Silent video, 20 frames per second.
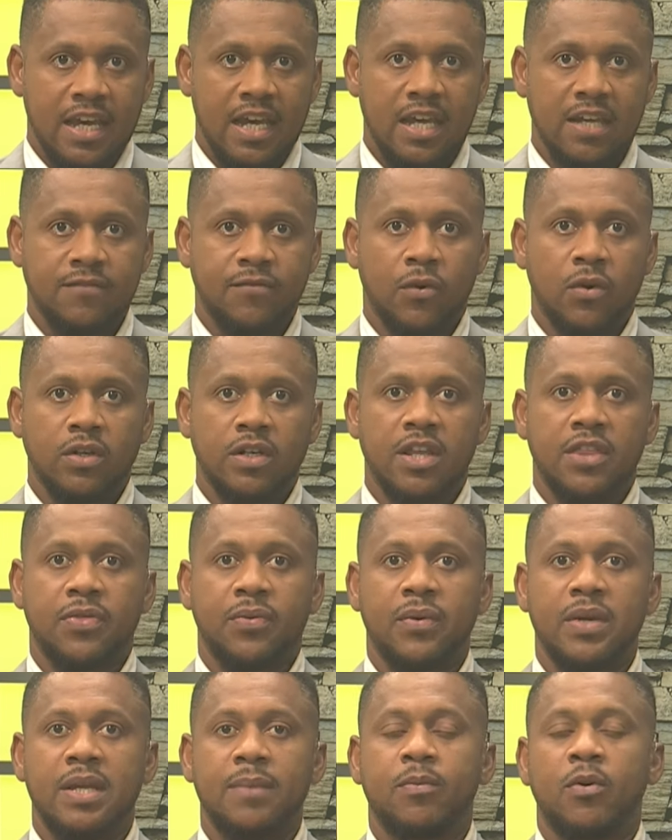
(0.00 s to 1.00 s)
in
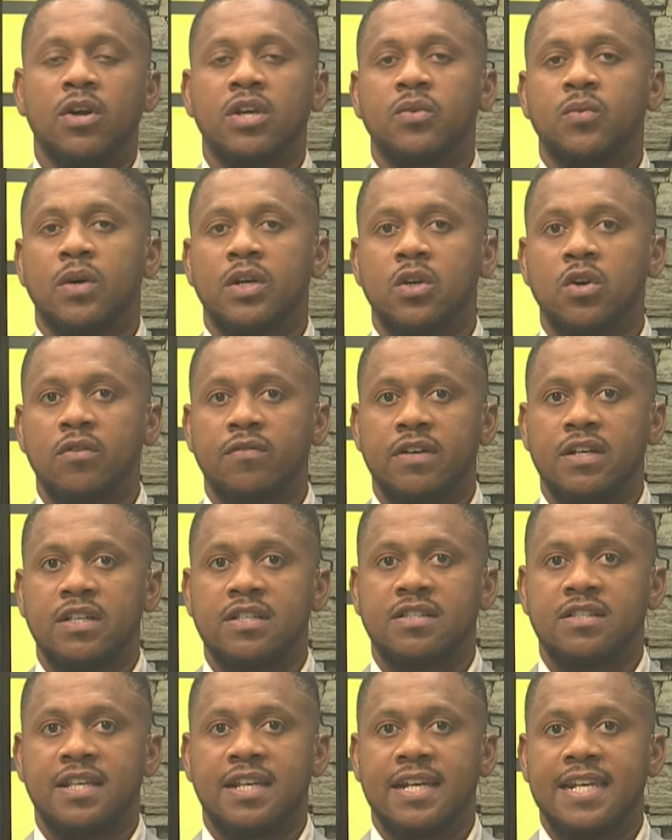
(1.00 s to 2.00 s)
43.1
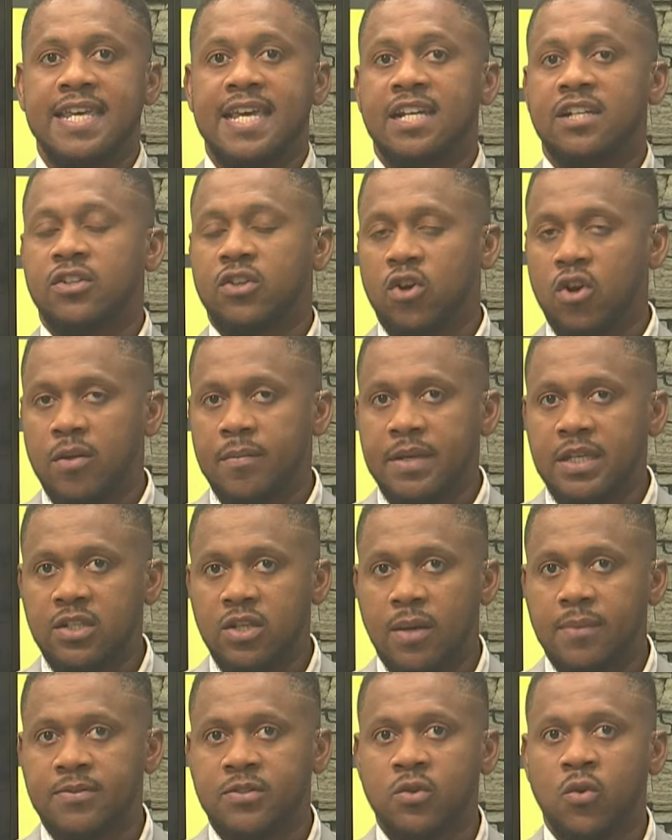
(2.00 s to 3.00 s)
overs. Lee-Ann Kirby
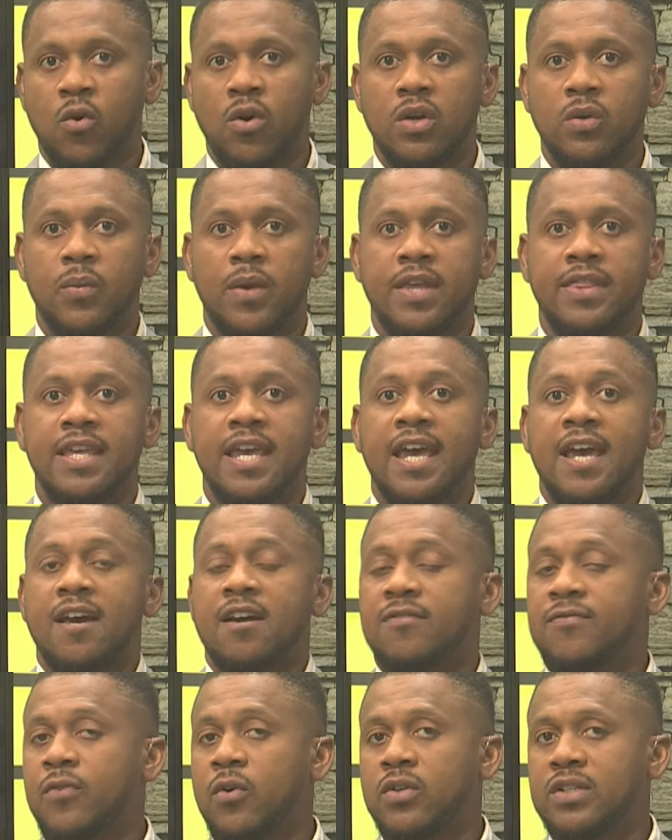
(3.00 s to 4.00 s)
top scored with
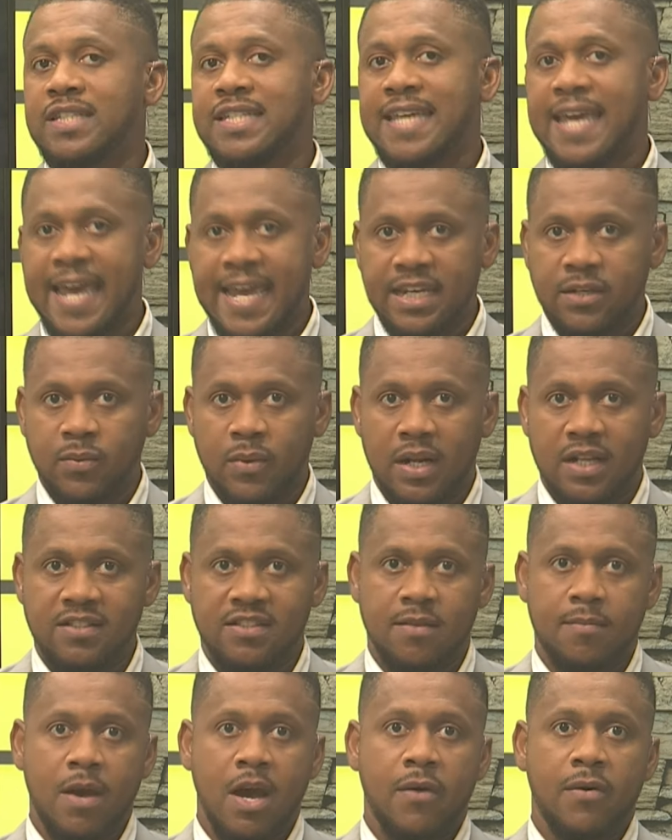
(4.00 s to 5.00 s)
48, while
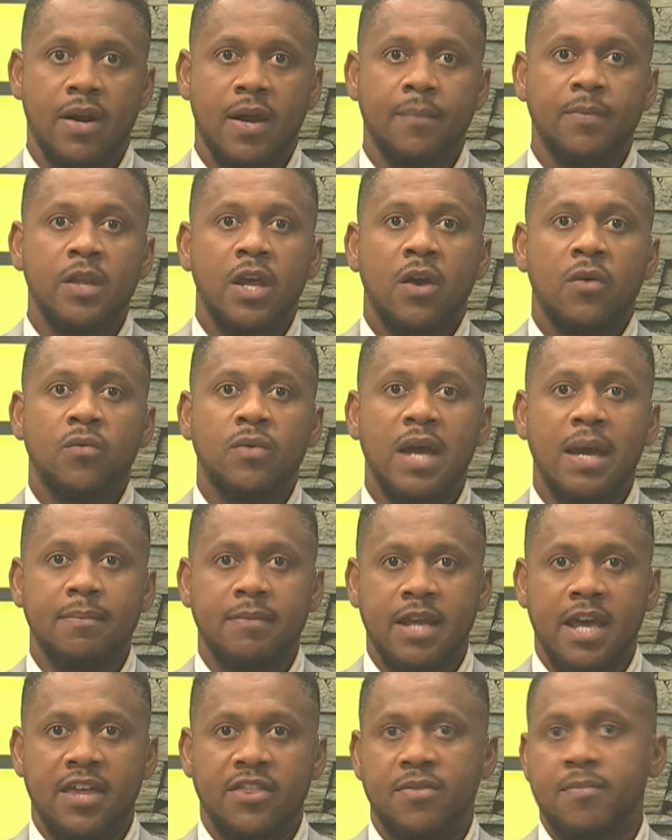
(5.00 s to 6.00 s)
Samara
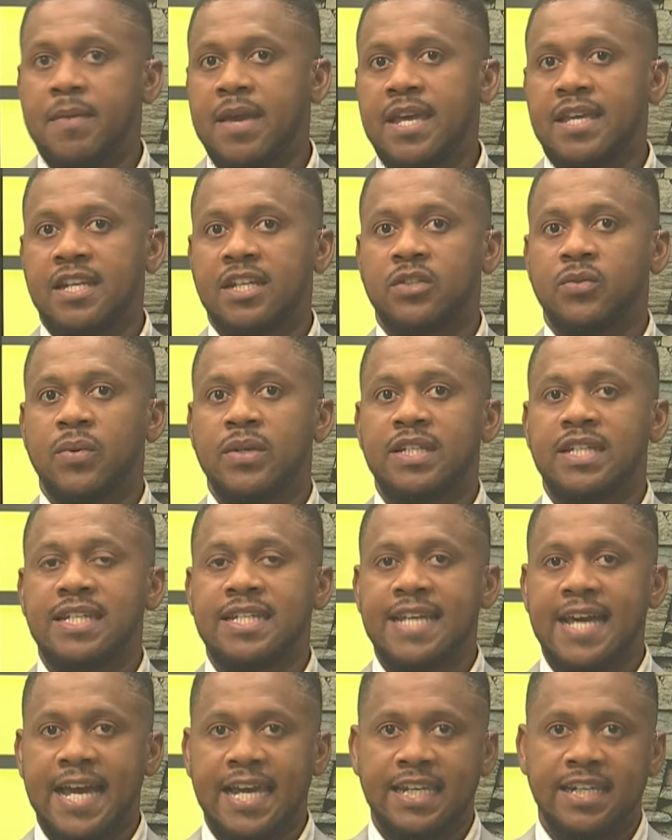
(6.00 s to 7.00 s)
Ramnath made
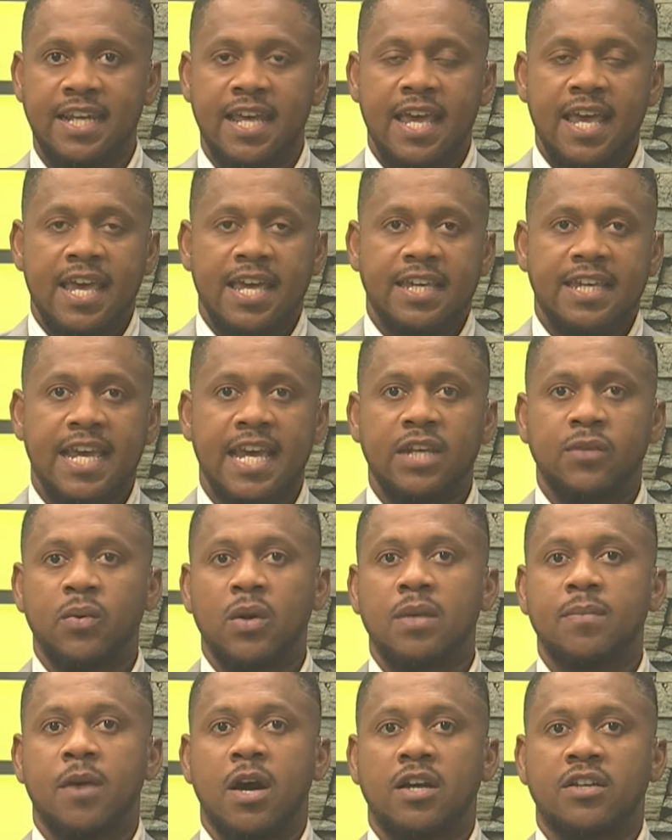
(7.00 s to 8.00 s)
29. Kate
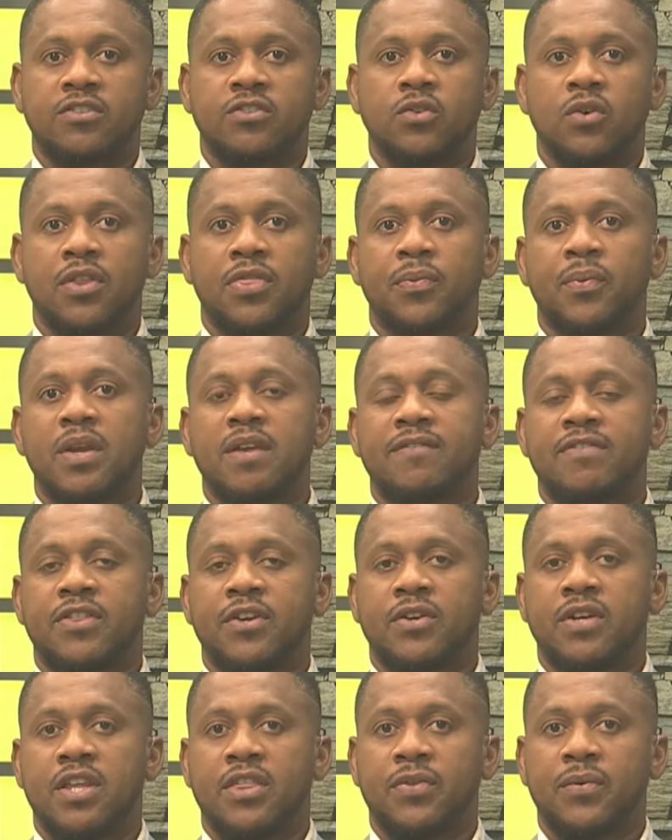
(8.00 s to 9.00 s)
Wilmott took 3 for
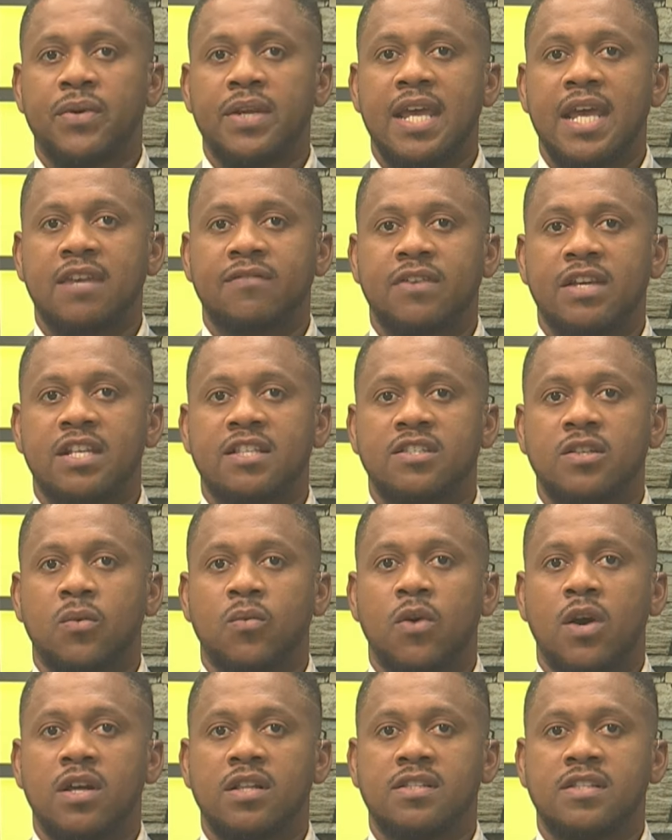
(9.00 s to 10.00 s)
33 and Vanessa
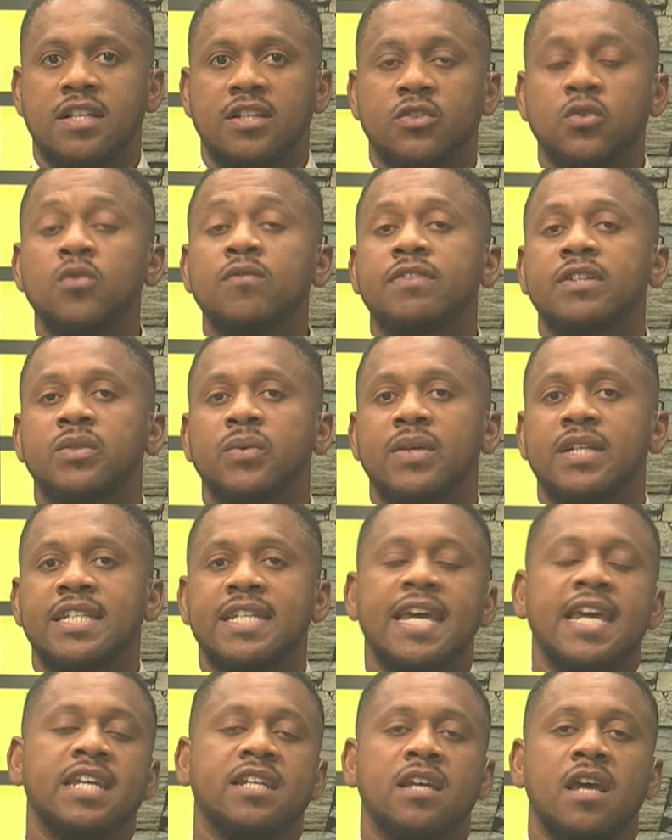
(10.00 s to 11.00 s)
Watts at 2 for
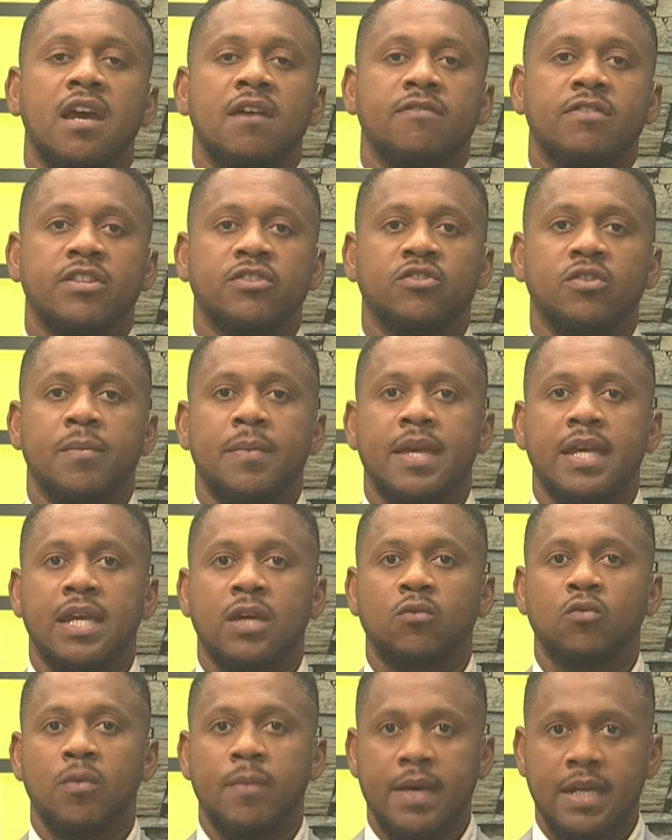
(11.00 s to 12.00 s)
28 for the
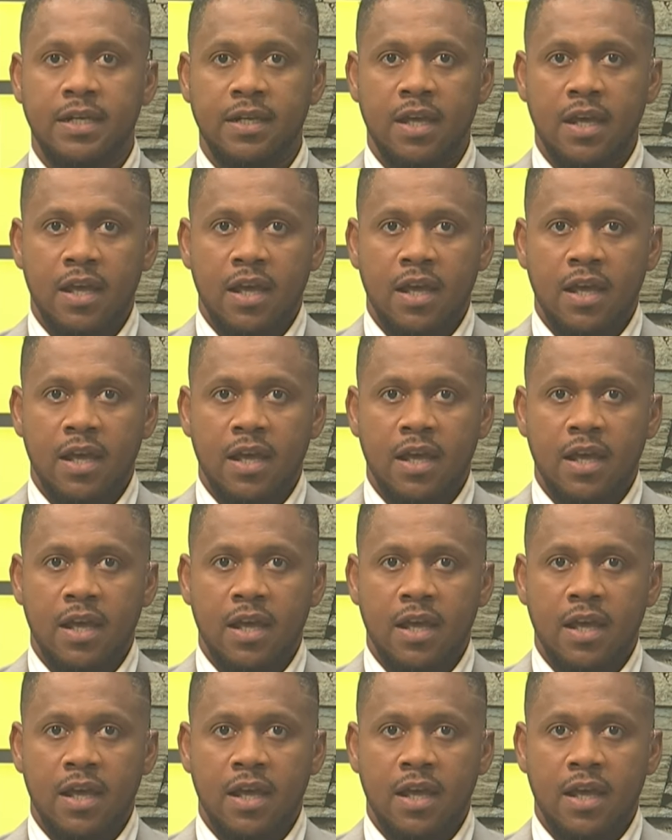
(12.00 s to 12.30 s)
Jamaican women.